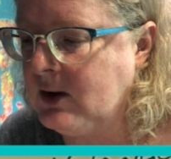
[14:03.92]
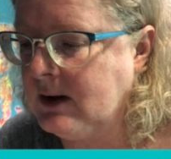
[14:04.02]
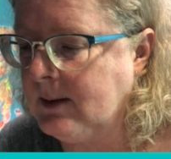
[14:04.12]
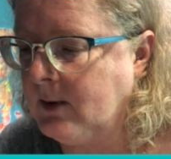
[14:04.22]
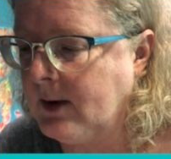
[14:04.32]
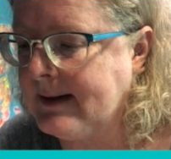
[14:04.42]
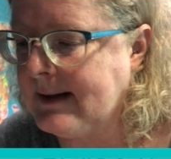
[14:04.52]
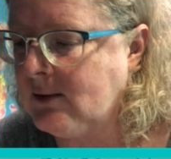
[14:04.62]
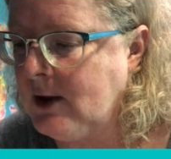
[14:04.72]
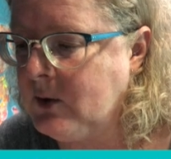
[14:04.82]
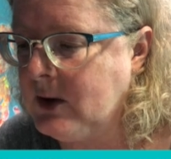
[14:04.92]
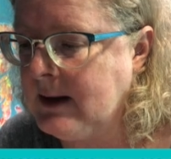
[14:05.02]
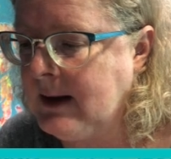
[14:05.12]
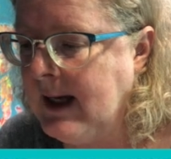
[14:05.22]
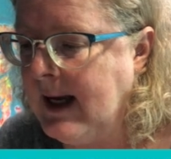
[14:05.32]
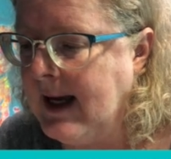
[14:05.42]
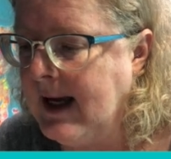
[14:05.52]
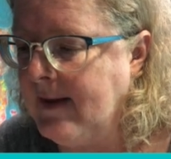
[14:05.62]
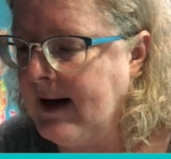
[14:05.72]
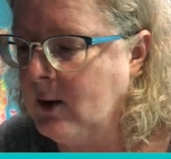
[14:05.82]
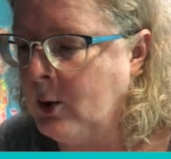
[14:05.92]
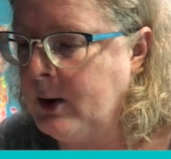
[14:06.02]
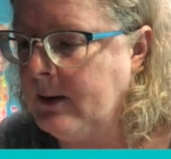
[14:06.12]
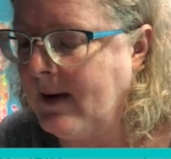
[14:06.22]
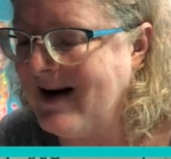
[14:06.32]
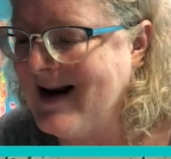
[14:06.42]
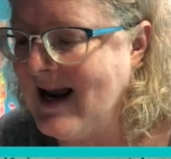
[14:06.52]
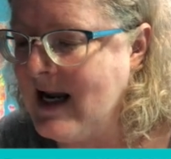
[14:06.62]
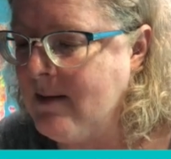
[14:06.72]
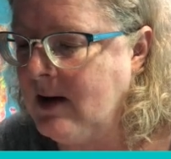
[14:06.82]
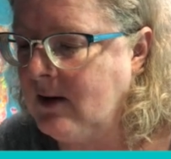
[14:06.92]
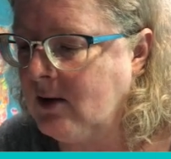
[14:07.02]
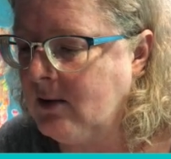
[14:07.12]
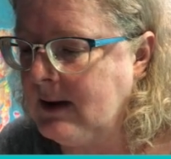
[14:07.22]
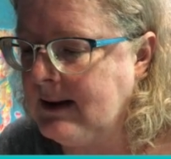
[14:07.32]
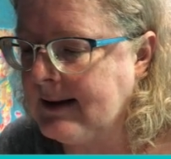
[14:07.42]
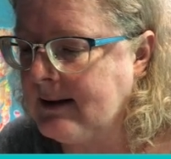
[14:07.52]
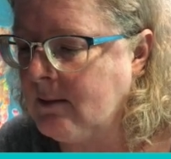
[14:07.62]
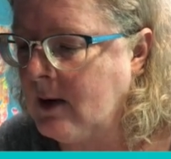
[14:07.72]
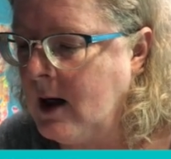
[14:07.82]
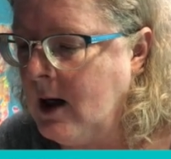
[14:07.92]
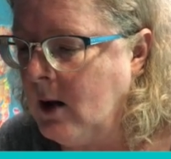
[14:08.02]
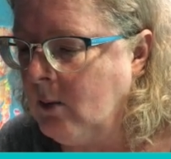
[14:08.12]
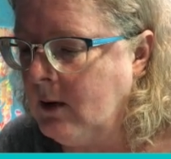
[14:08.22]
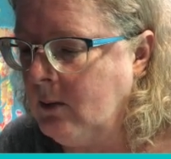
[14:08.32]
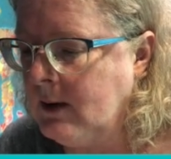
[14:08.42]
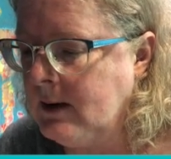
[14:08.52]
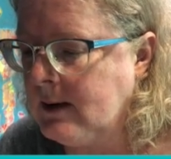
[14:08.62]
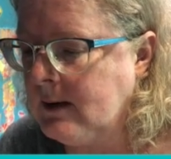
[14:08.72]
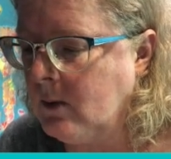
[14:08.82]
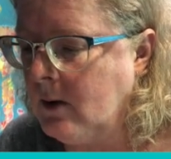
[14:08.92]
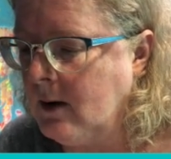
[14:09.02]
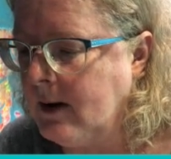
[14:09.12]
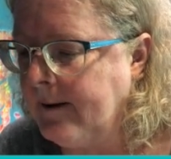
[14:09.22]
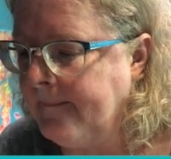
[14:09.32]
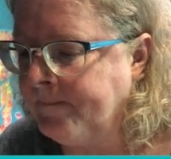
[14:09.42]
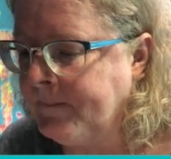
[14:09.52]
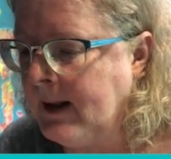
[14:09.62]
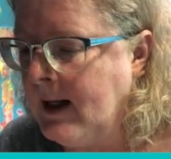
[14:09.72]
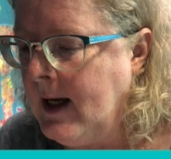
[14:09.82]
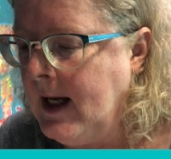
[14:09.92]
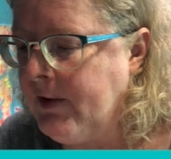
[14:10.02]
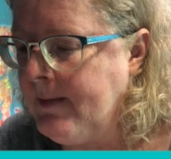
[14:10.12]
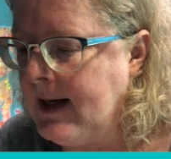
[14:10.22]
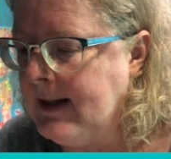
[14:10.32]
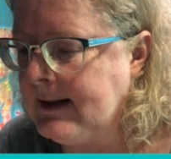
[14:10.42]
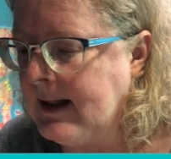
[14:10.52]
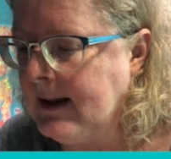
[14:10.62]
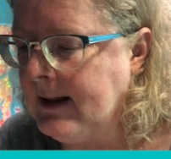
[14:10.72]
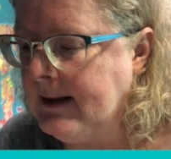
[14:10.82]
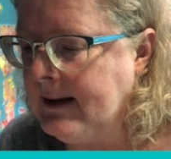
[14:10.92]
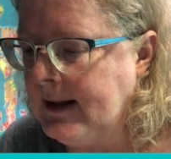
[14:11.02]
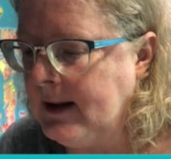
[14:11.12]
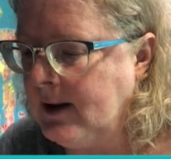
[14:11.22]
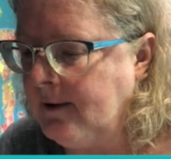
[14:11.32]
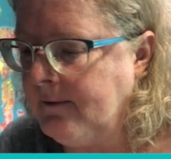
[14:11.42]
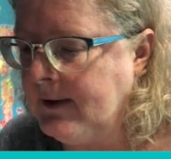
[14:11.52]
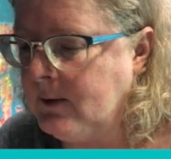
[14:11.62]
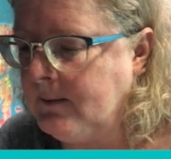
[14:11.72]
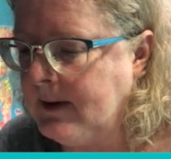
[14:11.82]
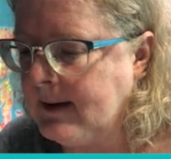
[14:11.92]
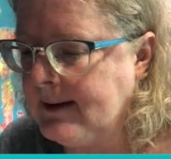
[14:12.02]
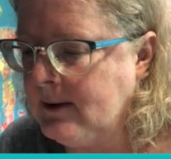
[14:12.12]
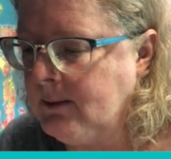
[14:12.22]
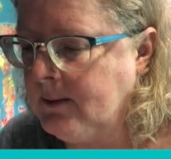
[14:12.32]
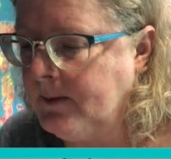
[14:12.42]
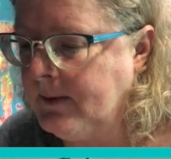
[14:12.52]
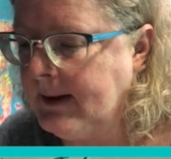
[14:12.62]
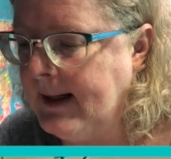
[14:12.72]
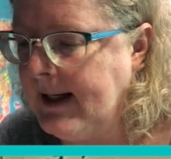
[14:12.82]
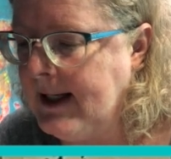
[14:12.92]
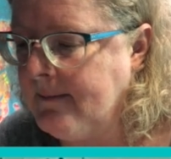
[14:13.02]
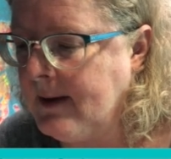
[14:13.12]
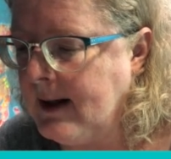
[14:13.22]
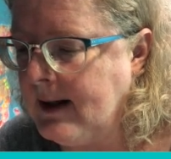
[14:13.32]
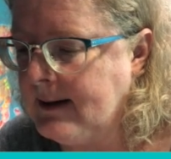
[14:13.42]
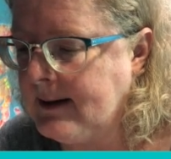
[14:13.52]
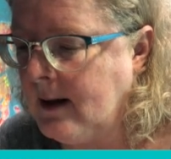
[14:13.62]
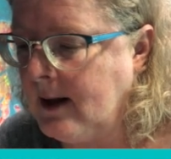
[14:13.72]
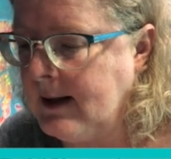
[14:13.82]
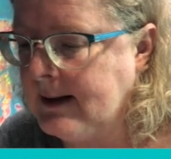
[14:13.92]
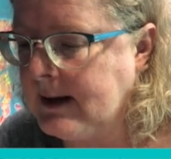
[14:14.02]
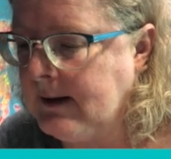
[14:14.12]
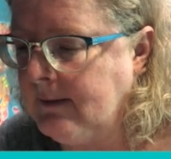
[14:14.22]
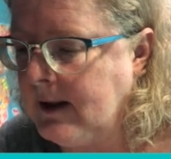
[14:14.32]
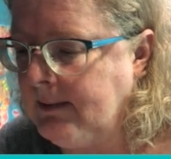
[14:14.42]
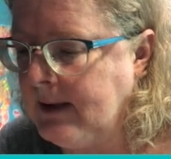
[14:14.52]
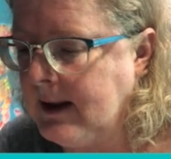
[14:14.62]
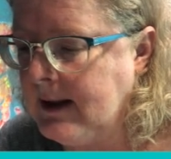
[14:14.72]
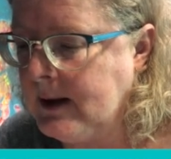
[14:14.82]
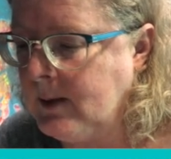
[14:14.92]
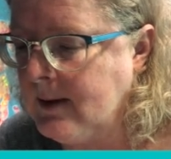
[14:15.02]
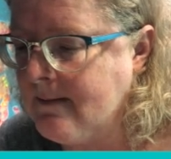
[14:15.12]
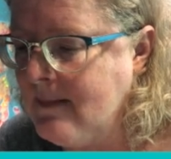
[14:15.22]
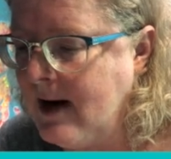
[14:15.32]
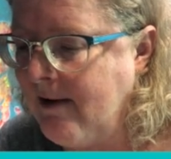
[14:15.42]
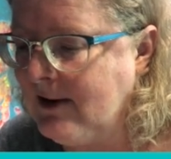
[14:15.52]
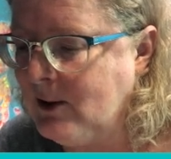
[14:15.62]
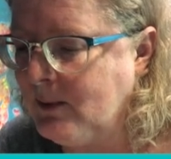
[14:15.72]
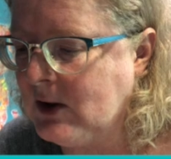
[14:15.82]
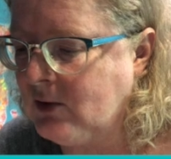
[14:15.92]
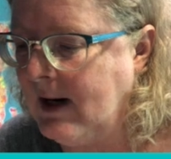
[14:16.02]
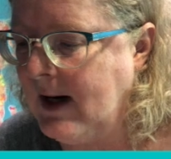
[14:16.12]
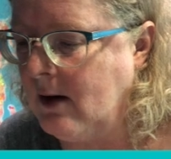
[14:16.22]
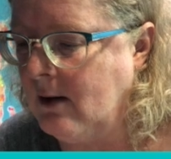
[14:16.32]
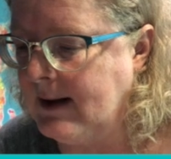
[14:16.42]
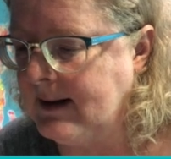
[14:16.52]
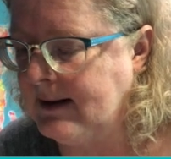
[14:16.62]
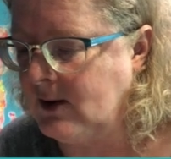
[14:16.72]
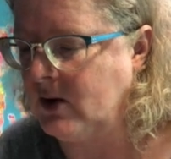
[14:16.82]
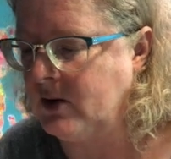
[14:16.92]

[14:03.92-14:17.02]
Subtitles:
in the plot's description, and they are lauded by name in the criticism. One wonders why. It remains unclear if this would be a suitable play in my aunt's eyes, given that it begins with a marital betrayal that it's not